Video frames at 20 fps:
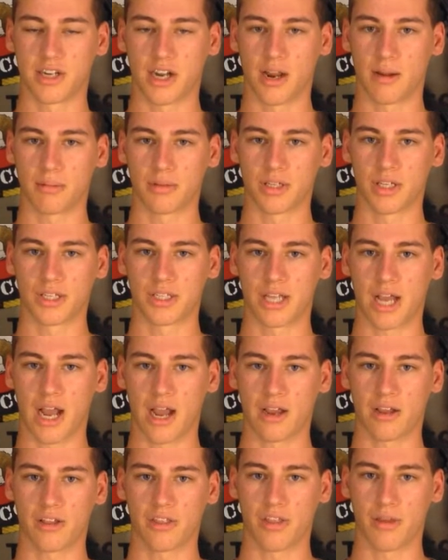You're able to
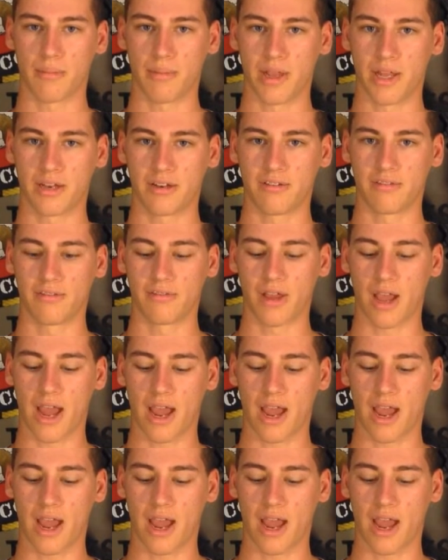dial them in